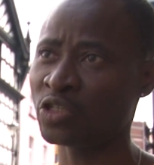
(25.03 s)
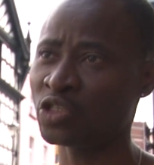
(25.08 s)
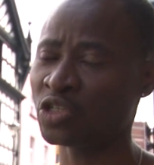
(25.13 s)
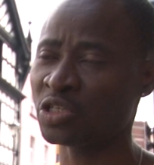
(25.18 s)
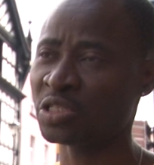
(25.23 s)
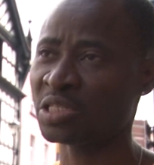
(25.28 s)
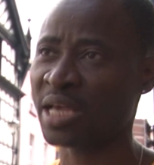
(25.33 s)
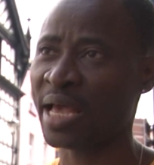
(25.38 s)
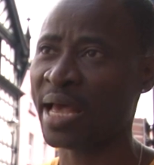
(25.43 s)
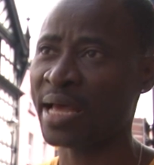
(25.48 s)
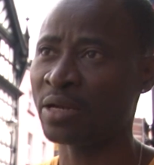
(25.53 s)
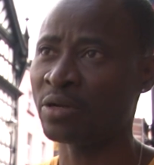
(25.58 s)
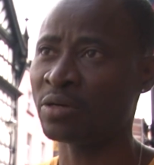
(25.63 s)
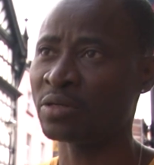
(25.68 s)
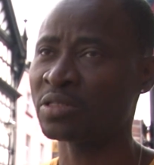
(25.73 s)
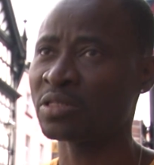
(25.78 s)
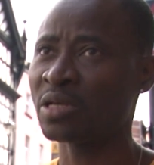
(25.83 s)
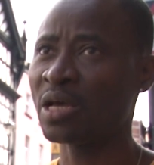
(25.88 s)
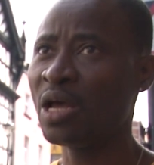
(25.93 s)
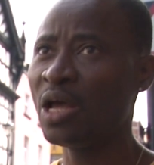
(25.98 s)
just
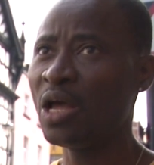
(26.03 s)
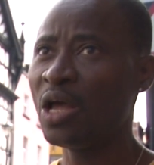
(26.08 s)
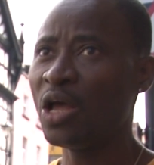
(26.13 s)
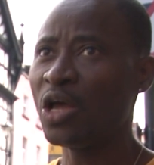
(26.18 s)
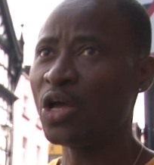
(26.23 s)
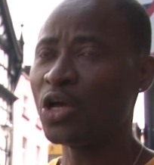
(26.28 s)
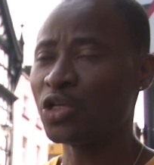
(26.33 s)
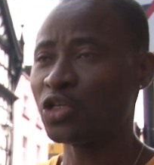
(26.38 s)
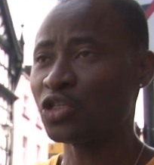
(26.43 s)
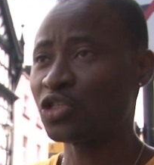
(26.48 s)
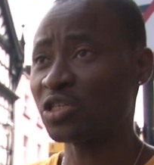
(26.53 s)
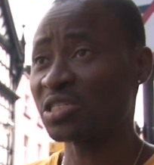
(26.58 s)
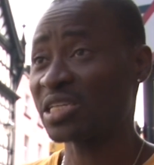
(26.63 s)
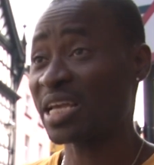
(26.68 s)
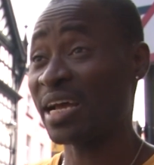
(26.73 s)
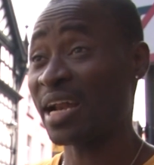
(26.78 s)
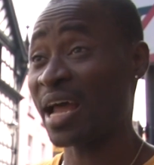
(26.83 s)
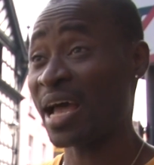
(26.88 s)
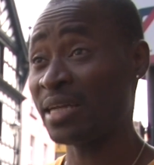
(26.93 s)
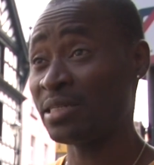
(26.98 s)

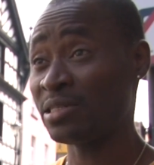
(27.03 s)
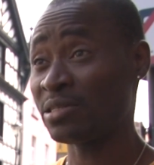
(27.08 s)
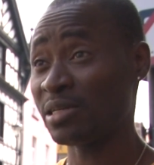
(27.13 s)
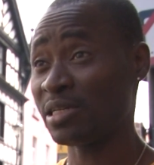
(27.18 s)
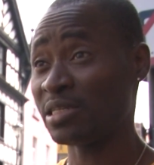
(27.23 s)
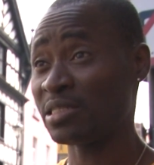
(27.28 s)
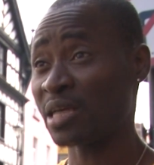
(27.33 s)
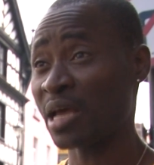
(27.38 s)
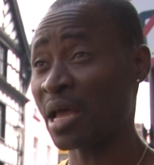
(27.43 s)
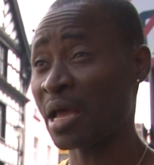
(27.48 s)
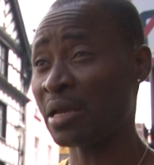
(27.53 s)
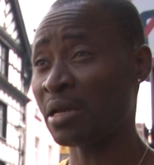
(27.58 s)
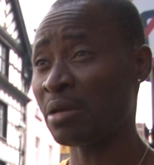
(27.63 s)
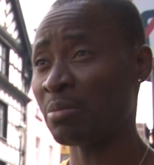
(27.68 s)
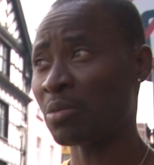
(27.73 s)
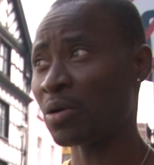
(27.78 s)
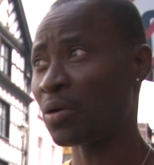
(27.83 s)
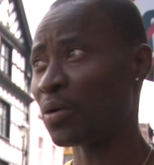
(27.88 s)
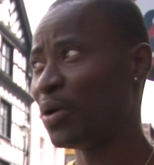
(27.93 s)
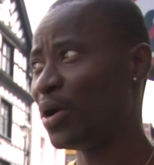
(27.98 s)
can't handle it
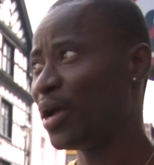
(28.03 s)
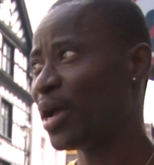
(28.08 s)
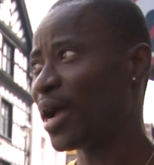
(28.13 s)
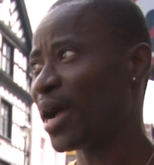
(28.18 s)
anymore.